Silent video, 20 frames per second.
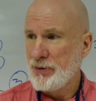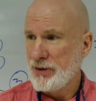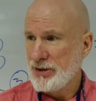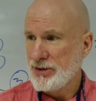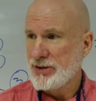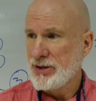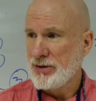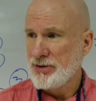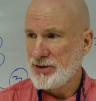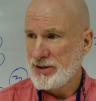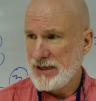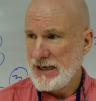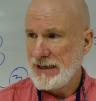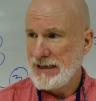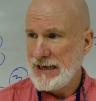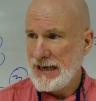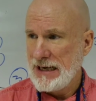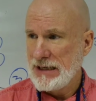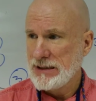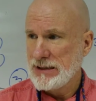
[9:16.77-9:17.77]
Please don't say
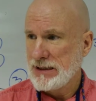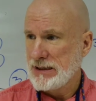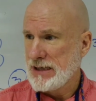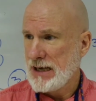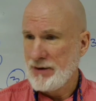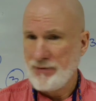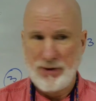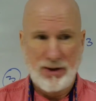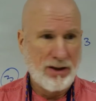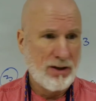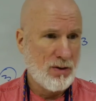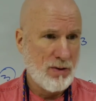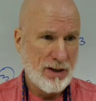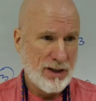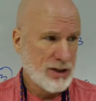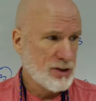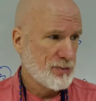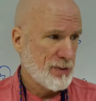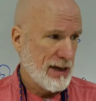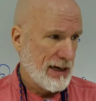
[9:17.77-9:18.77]
yes, because I really don't want
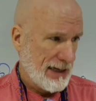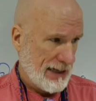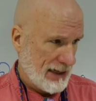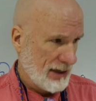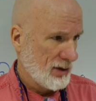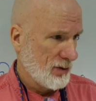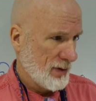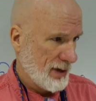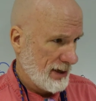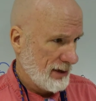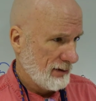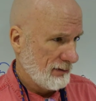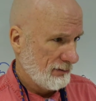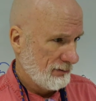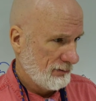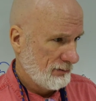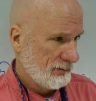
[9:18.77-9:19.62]
to explain it anyway.